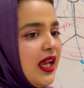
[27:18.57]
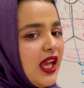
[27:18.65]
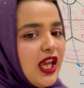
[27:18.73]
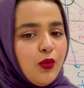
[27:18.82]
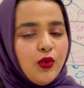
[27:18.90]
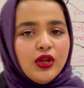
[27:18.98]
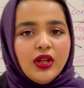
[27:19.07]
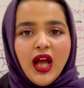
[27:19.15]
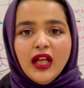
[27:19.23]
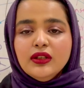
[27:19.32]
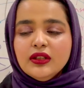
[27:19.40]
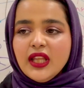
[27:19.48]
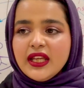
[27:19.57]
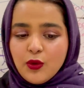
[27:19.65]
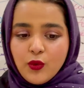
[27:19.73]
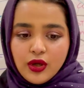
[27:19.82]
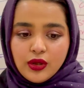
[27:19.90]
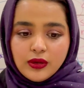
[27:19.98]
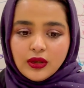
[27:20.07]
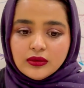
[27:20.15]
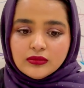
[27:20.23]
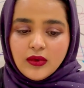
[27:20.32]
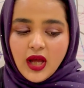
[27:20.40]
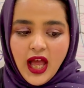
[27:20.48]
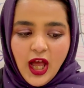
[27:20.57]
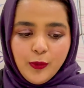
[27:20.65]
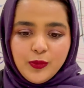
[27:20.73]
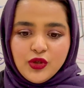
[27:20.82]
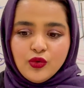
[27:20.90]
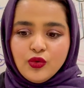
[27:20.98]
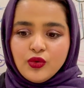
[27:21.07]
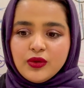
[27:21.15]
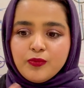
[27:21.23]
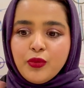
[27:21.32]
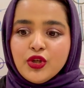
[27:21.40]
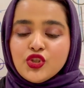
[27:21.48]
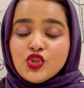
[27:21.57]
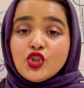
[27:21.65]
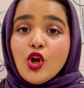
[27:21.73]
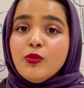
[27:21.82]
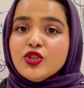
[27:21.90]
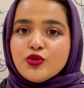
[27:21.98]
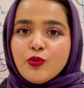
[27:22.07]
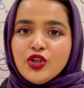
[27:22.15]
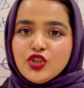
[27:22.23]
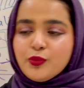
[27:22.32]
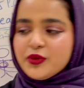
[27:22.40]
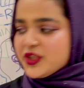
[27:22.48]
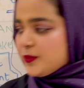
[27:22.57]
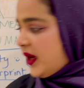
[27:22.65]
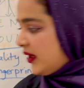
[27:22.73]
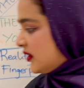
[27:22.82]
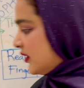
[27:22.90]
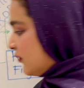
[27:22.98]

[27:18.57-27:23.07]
it will help you put so much more into perspective,